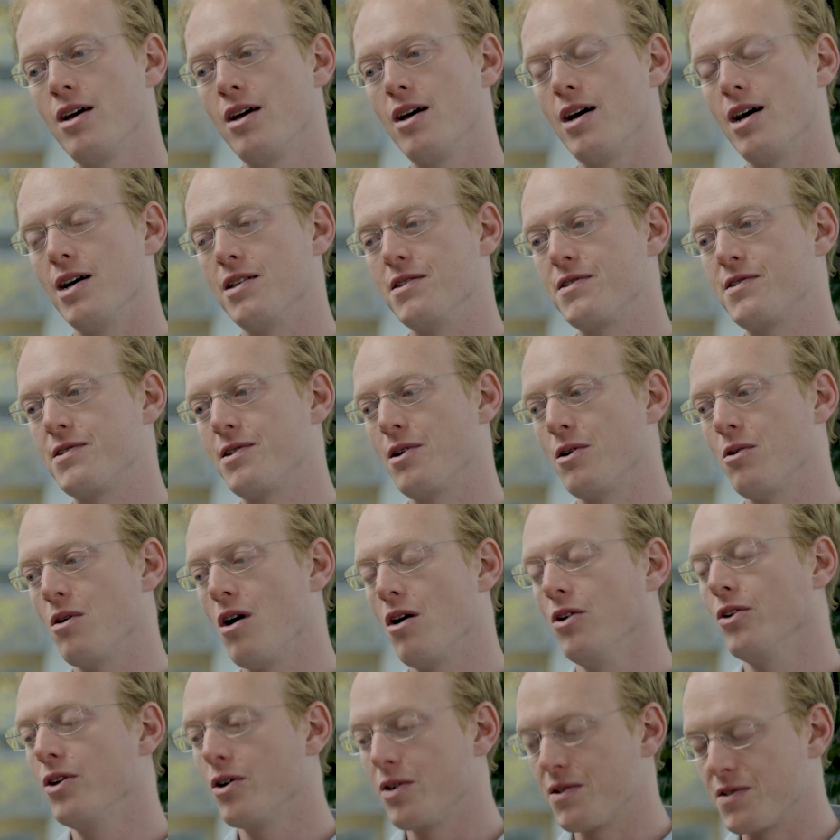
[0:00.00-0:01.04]
And so
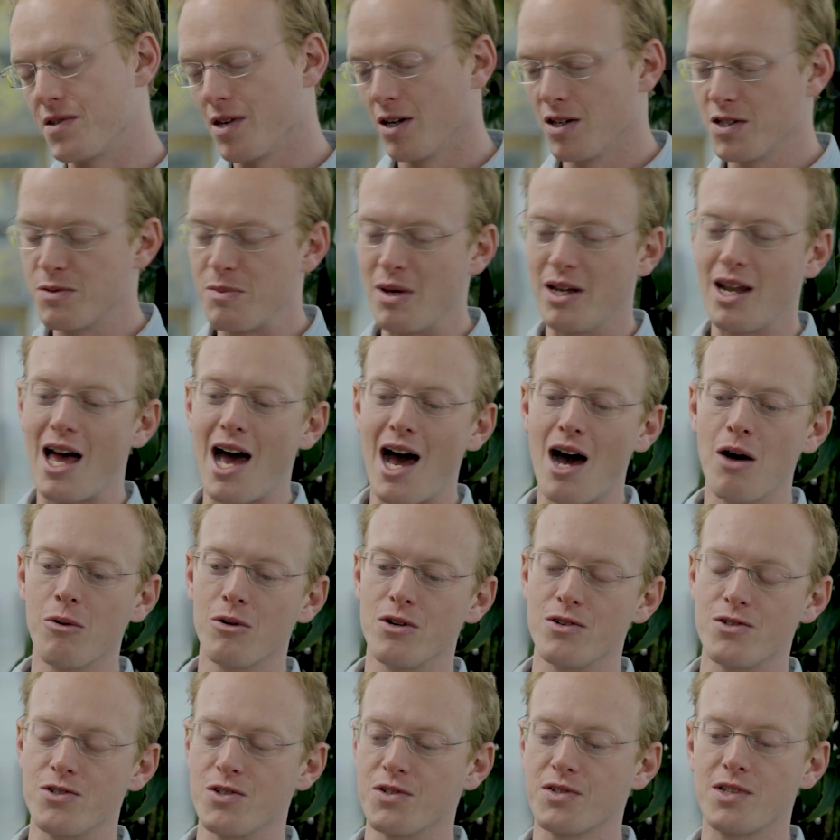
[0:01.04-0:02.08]
I'll notice that I'll spend
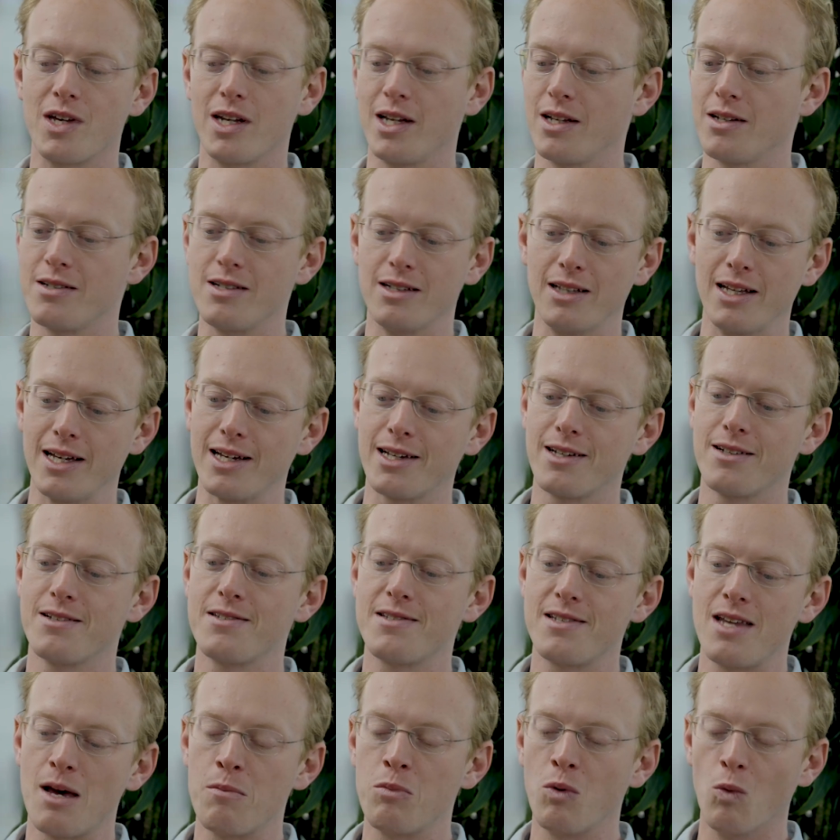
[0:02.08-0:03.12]
hours just getting to like
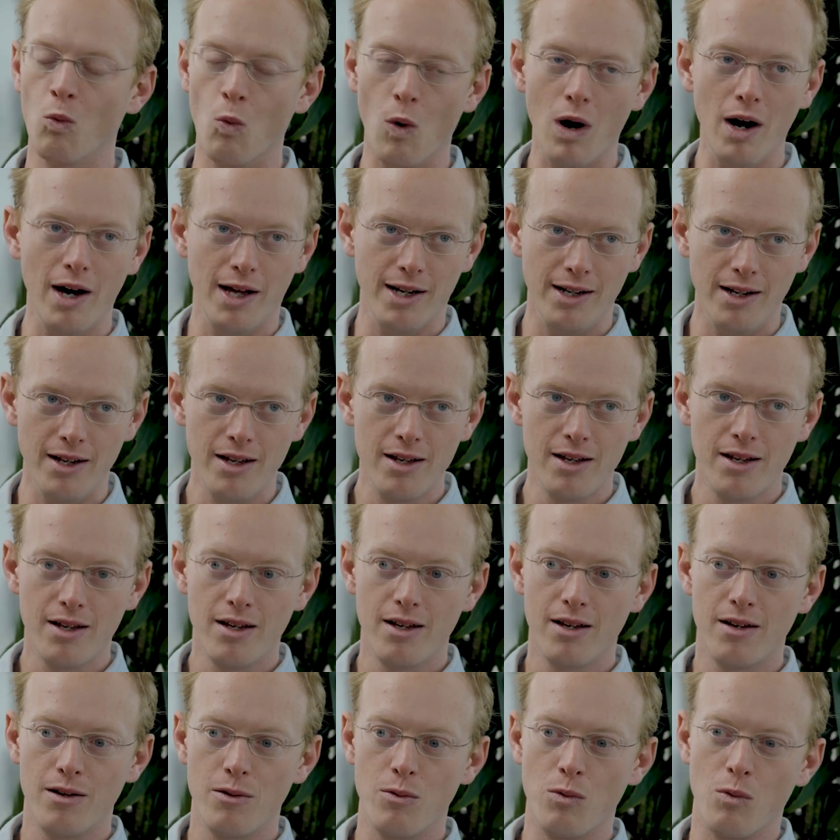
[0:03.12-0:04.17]
step one.
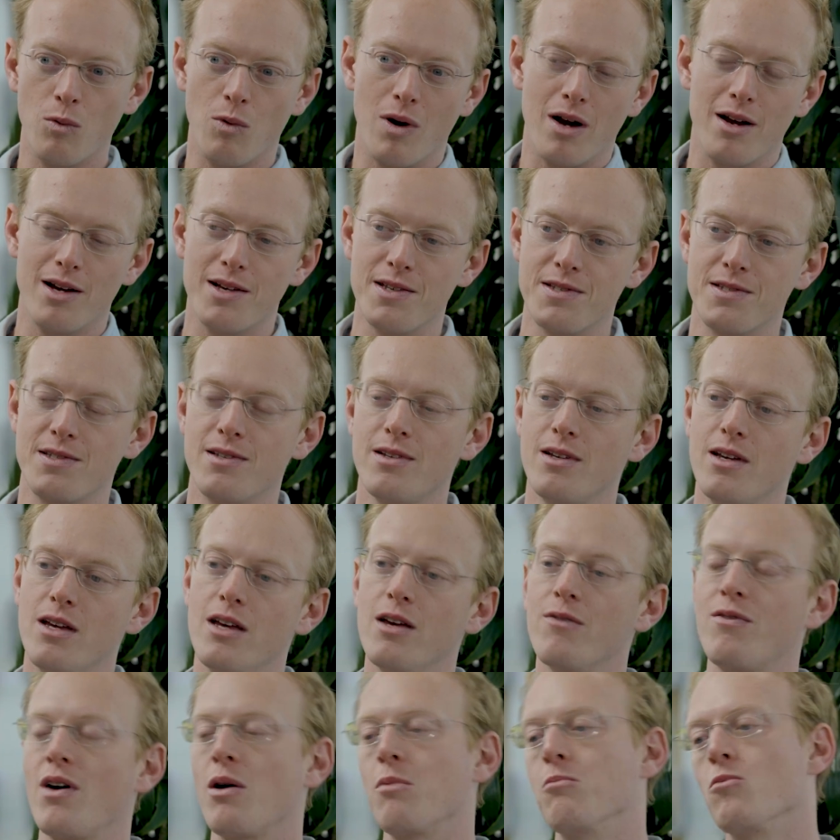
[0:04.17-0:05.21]
Whereas
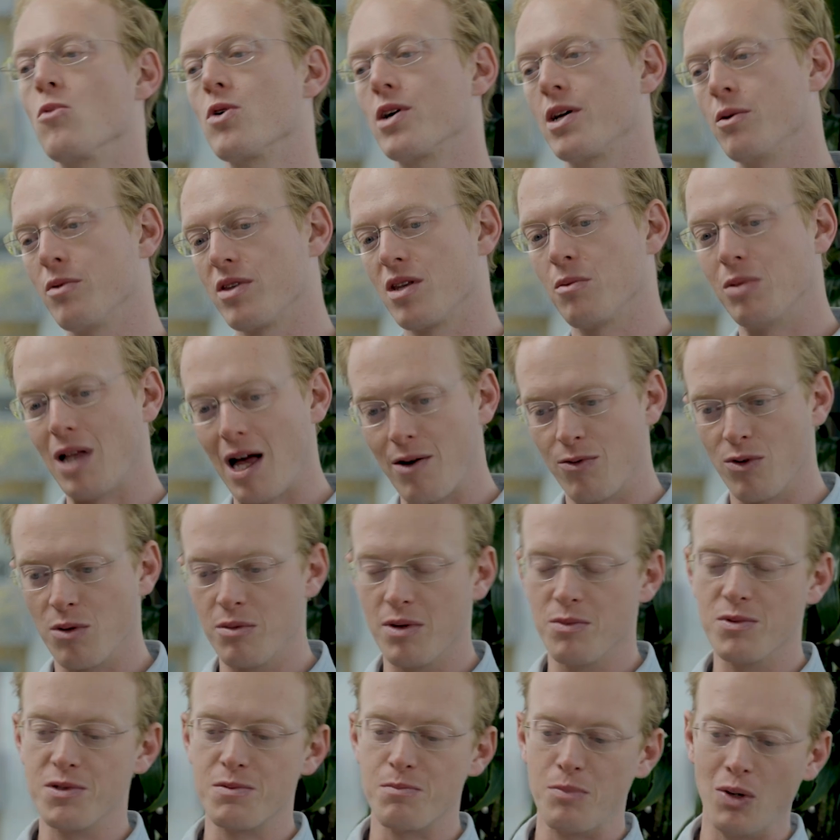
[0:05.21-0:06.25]
if I'm working with a platform that
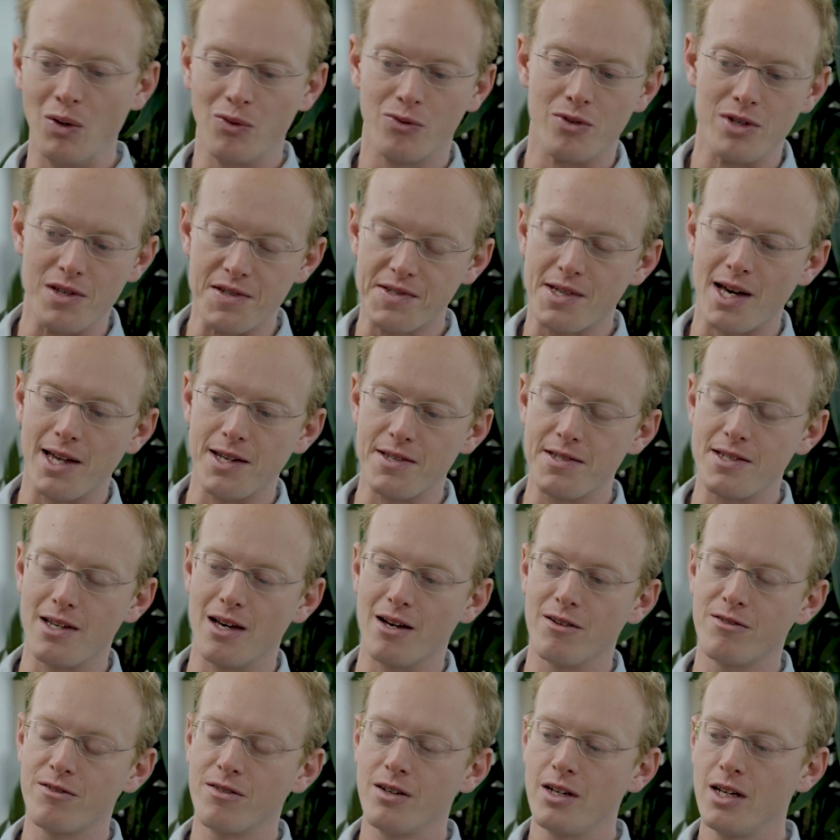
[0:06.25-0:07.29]
was built for this kind of
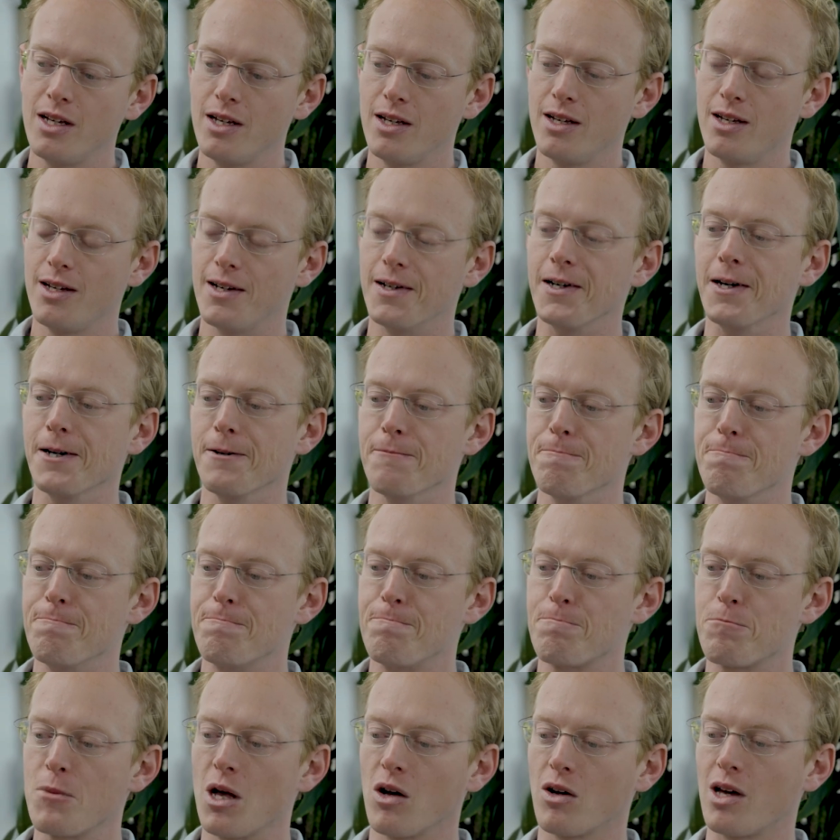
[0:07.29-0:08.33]
stuff,
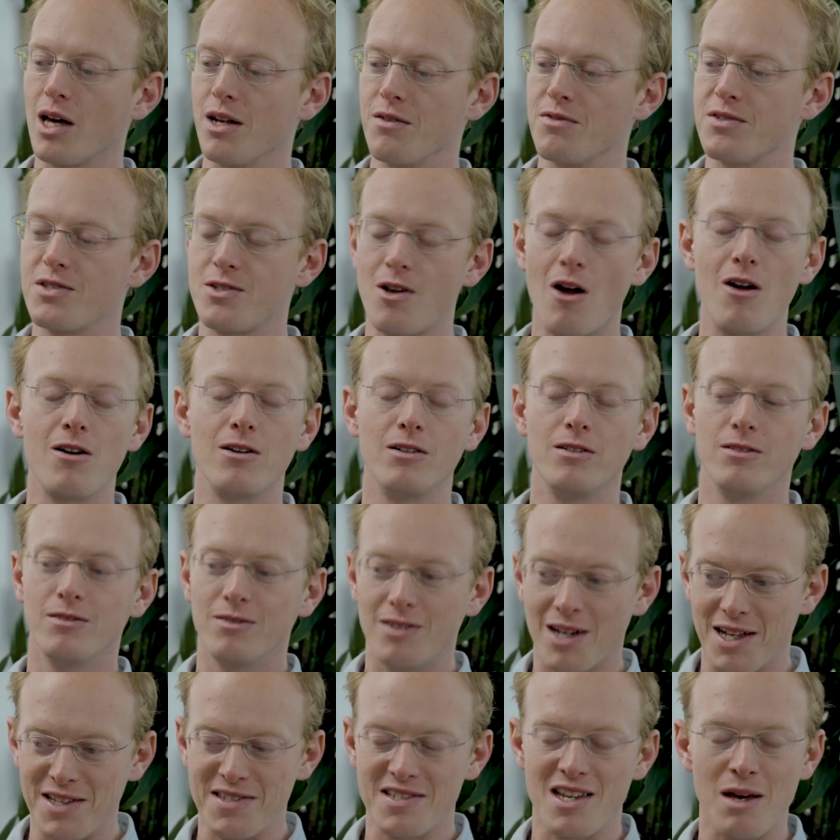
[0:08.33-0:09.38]
I'll kind of start
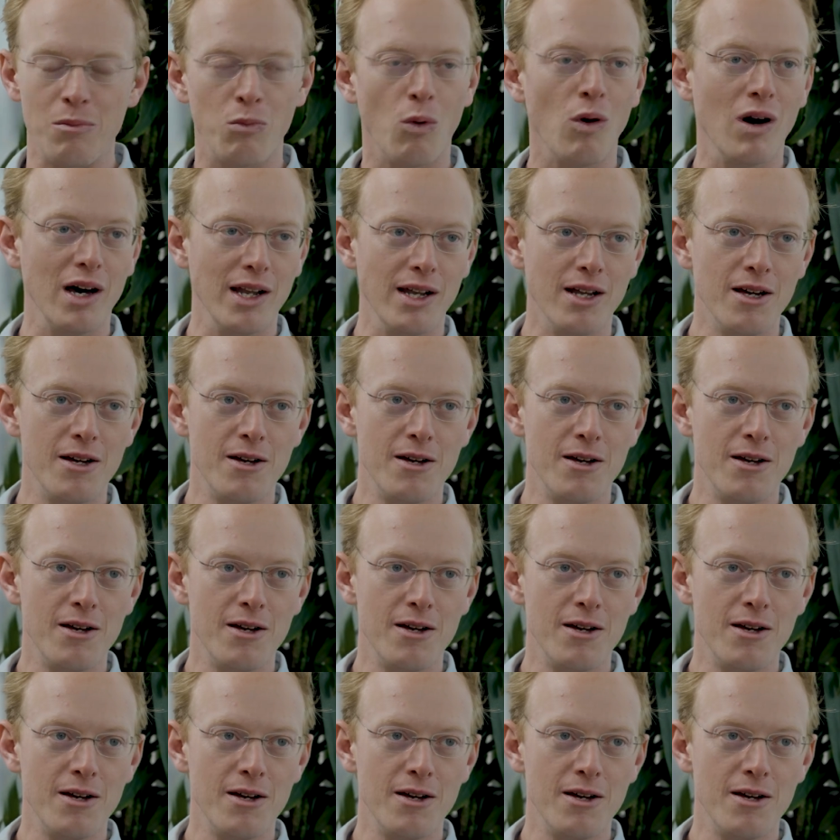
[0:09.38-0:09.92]
at step one.